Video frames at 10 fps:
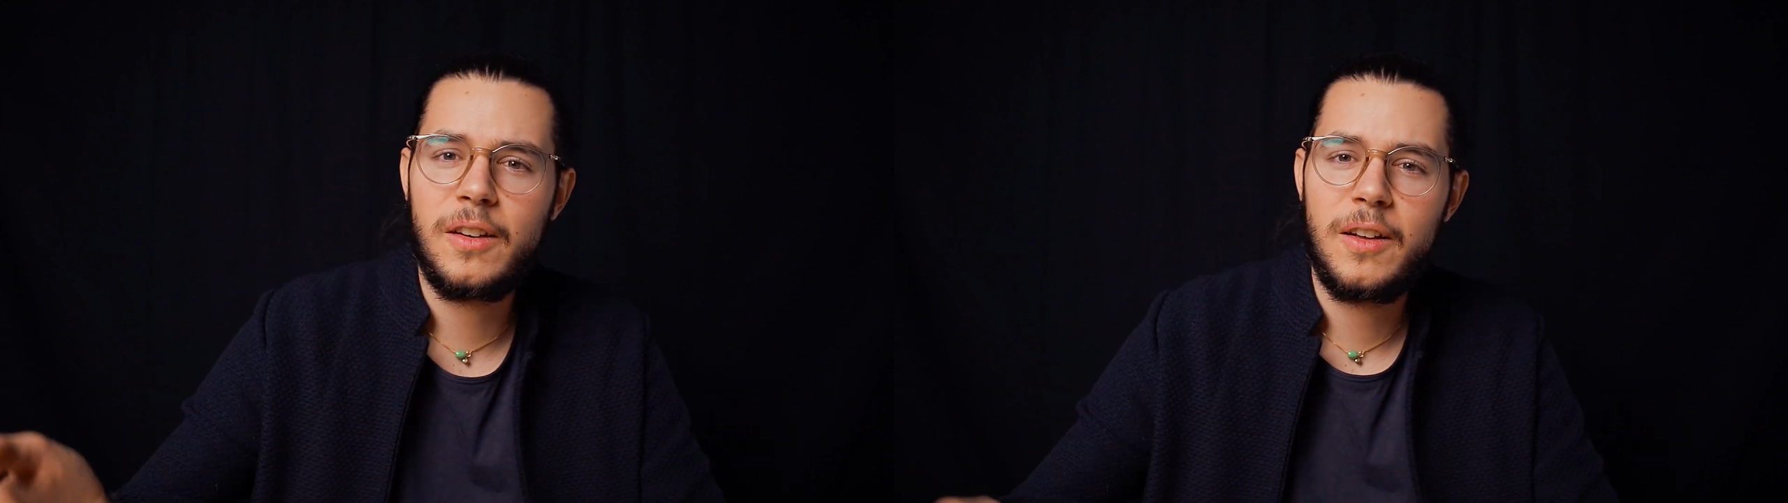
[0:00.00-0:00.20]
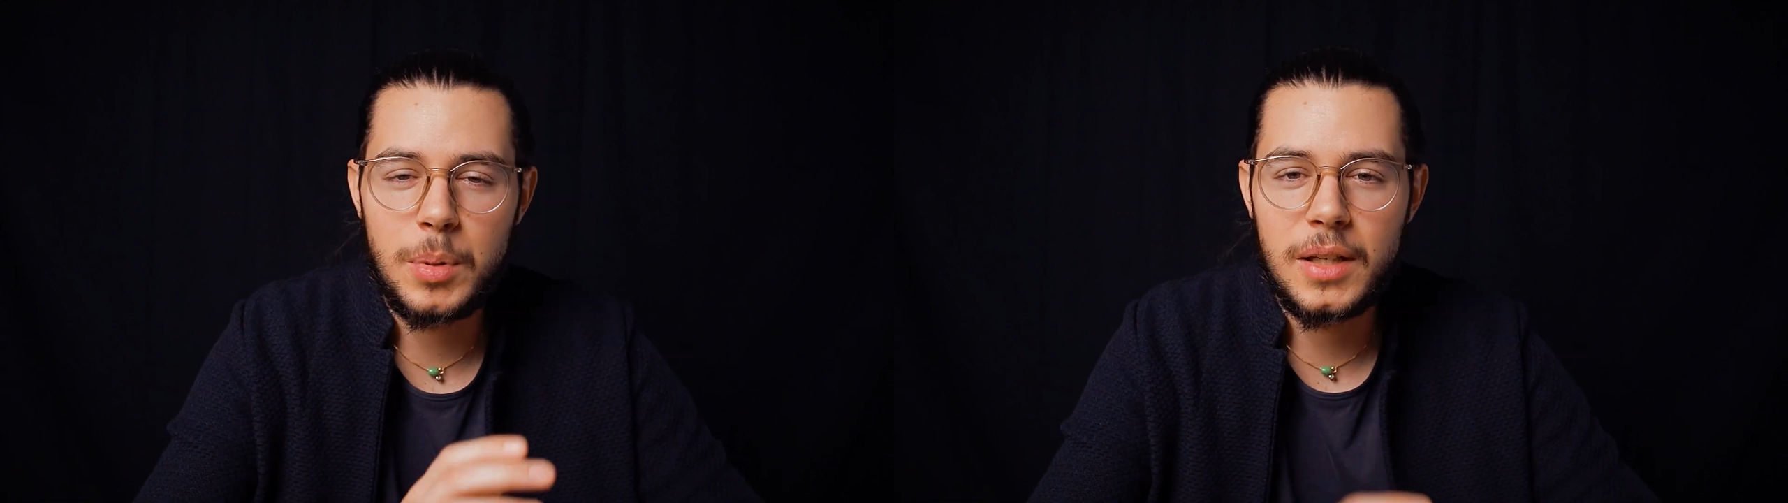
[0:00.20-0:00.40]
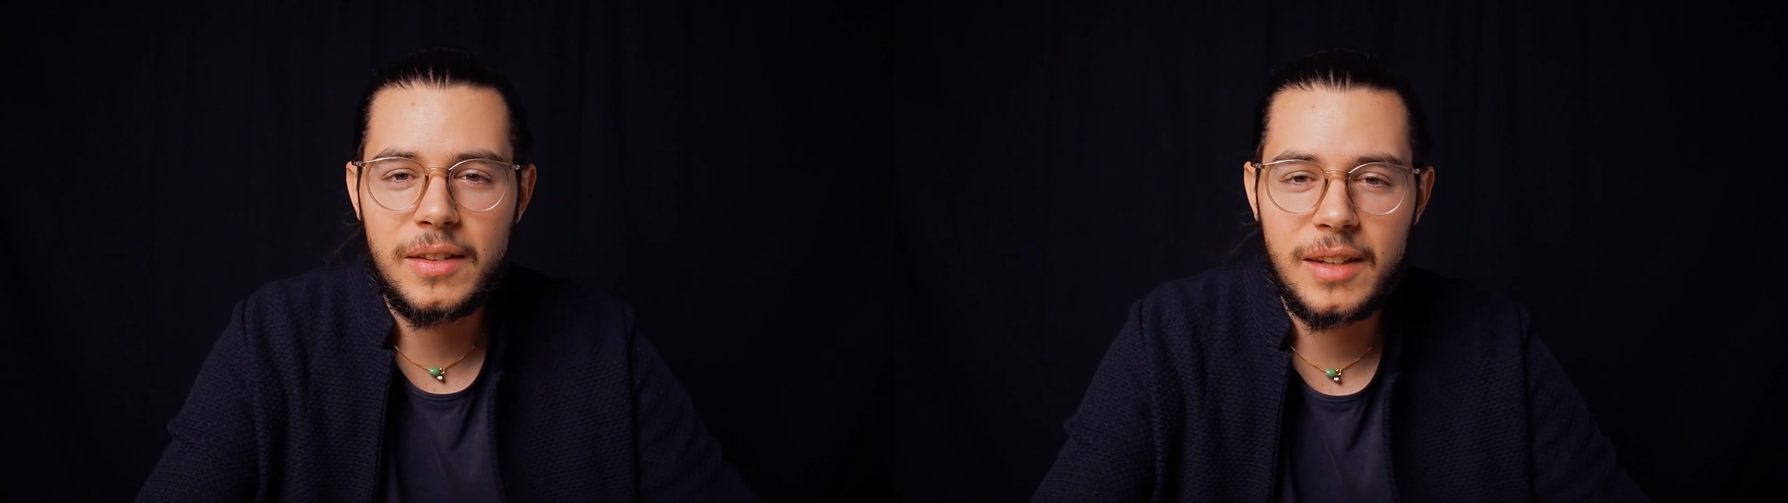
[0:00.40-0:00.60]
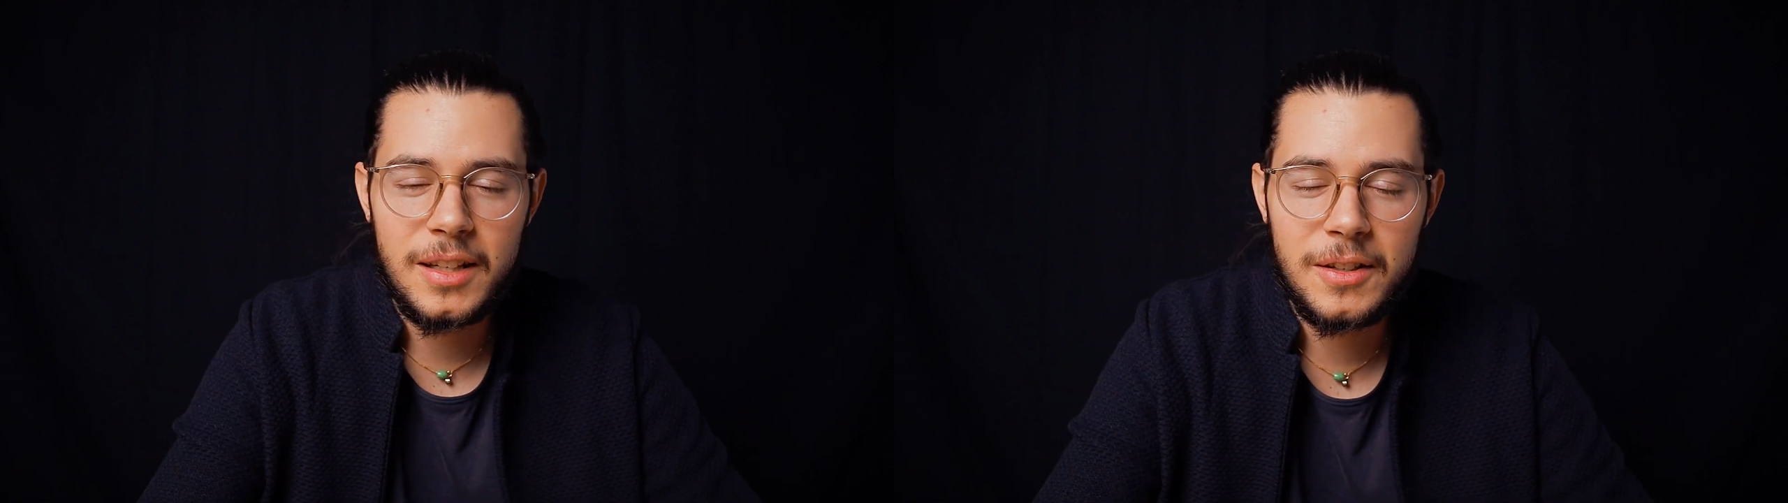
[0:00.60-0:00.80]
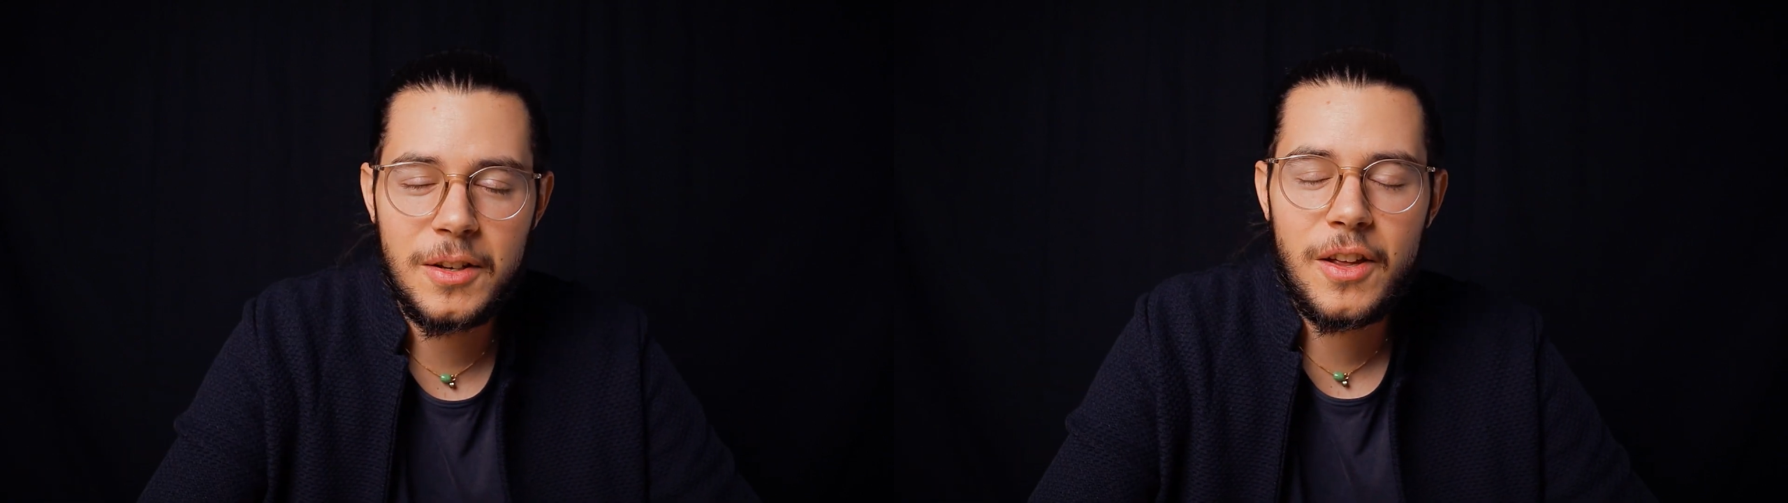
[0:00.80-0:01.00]
That being
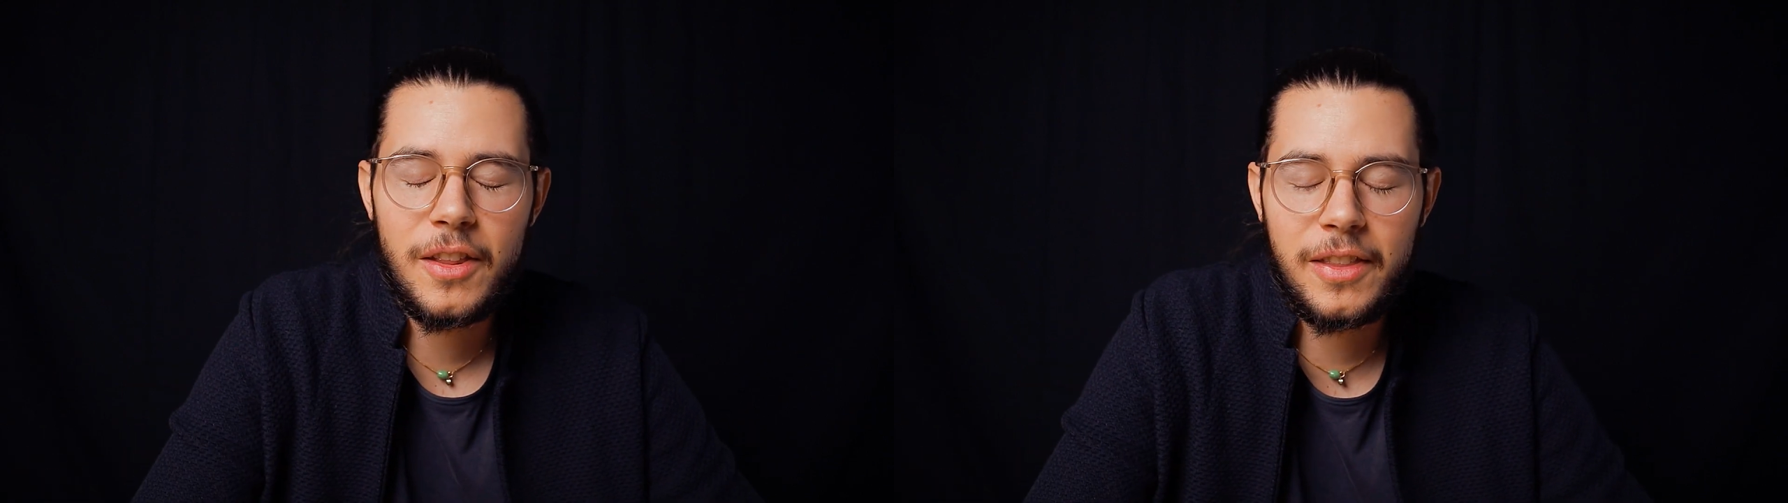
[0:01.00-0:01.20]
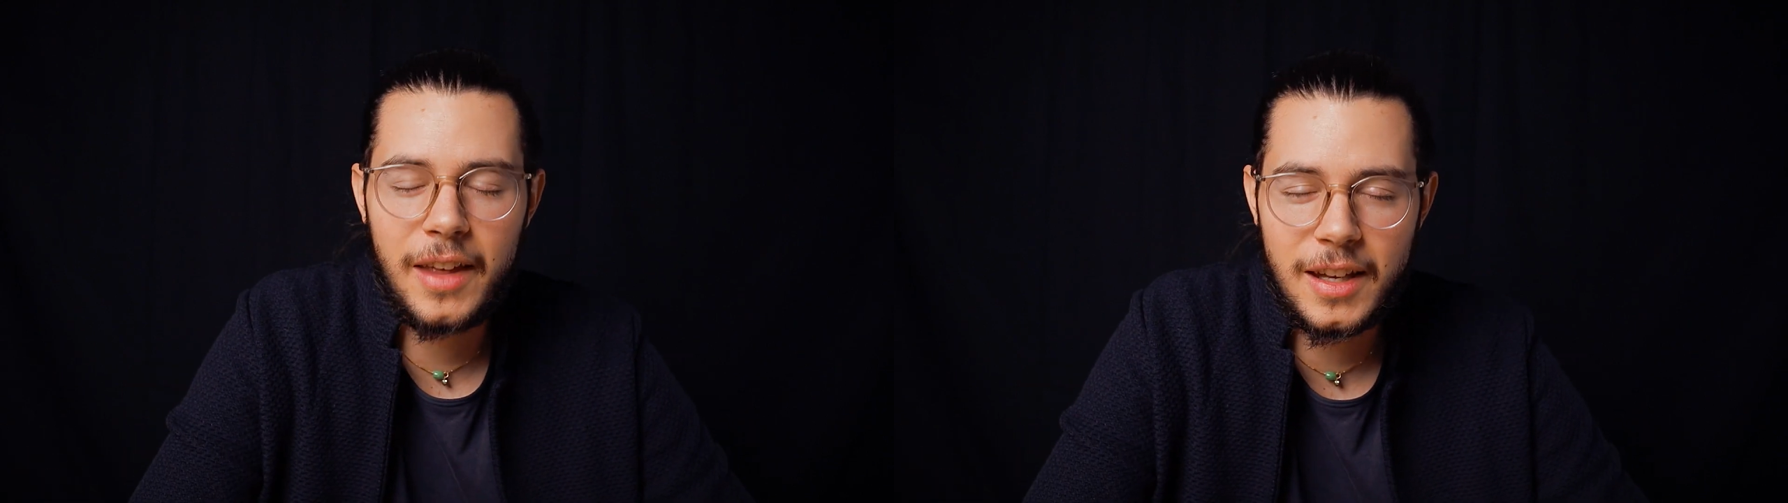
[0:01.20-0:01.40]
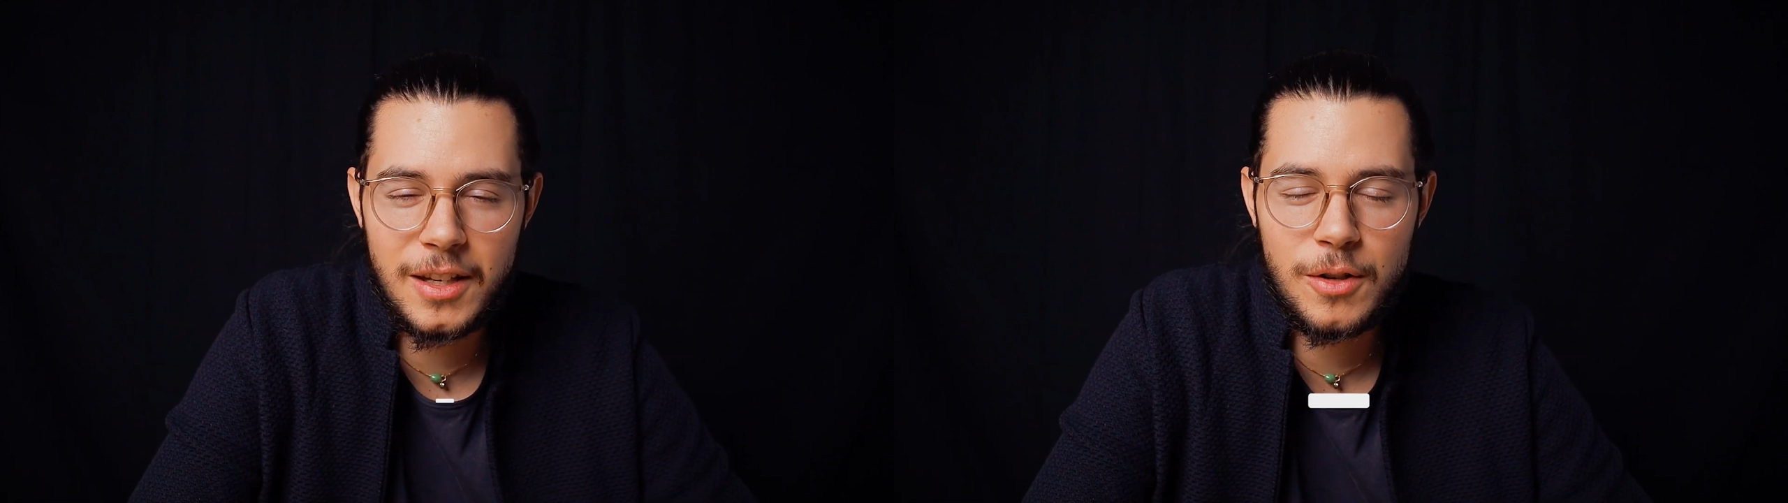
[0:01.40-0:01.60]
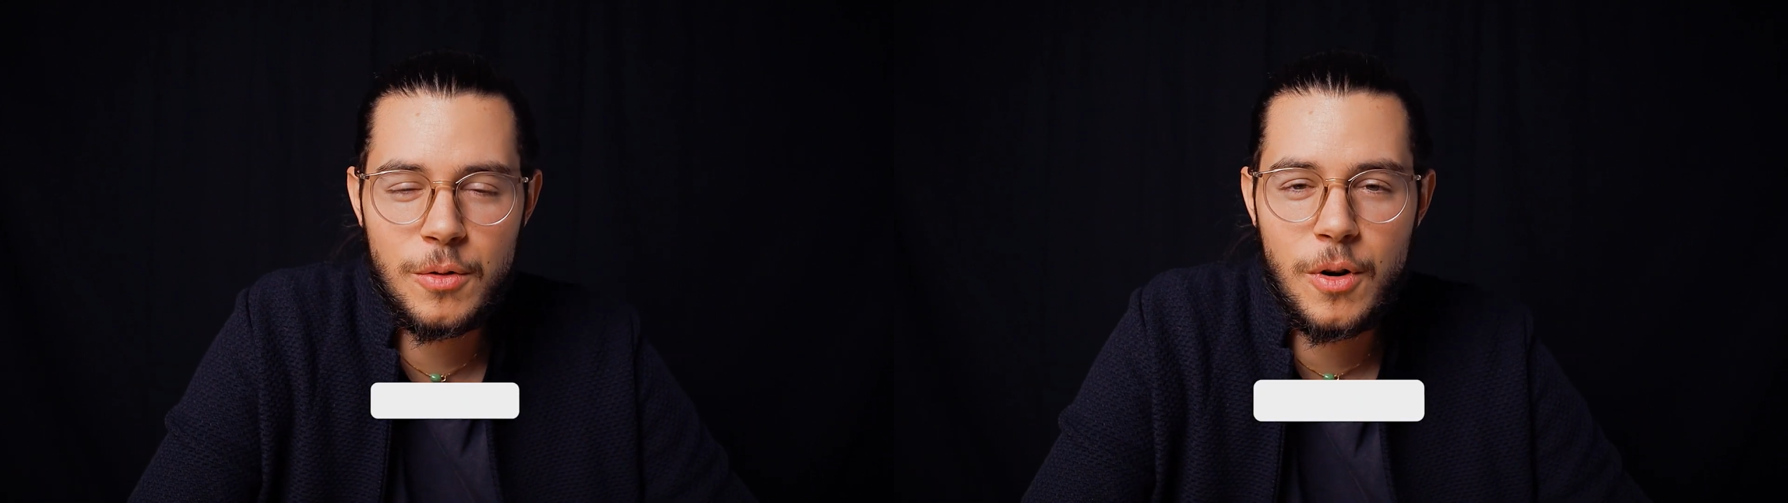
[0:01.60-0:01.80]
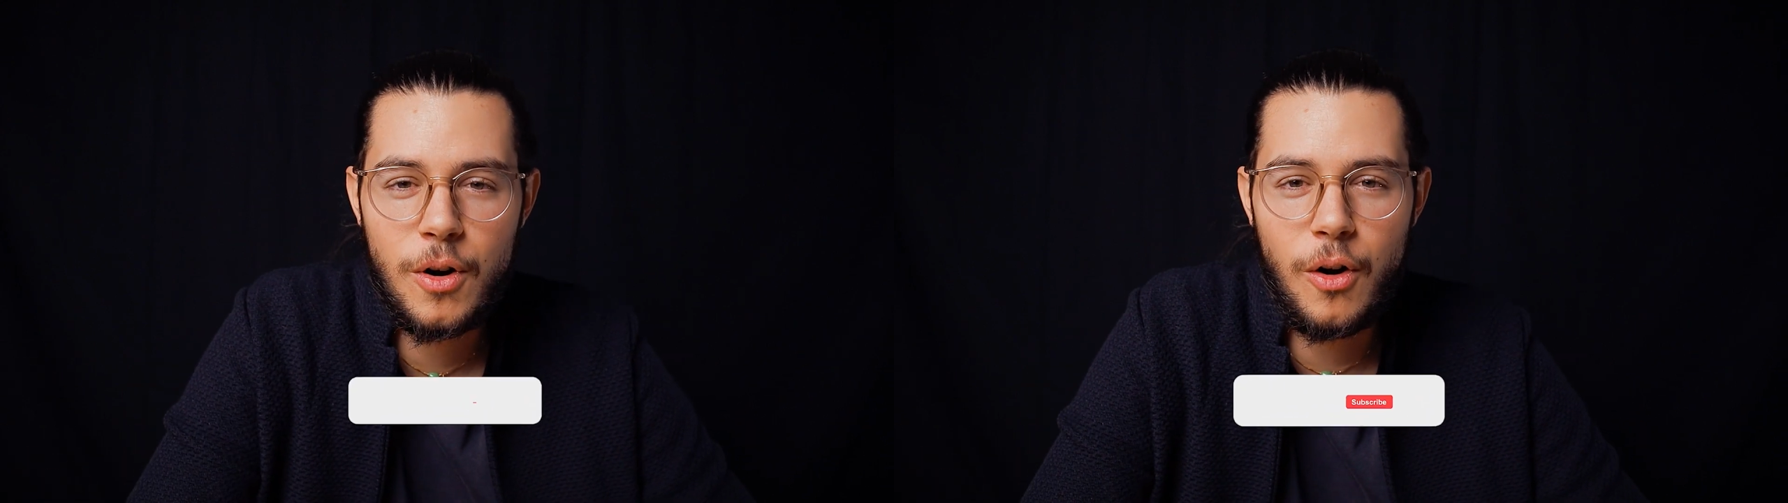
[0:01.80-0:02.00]
said, thank
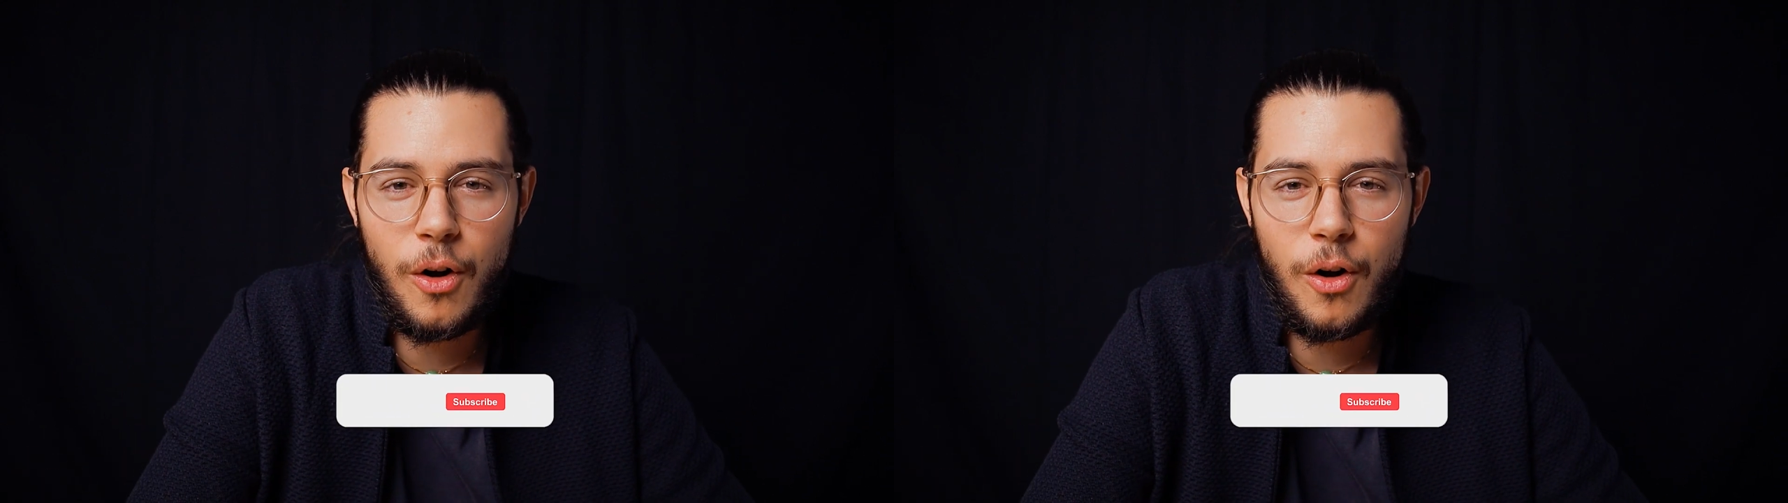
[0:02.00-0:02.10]
you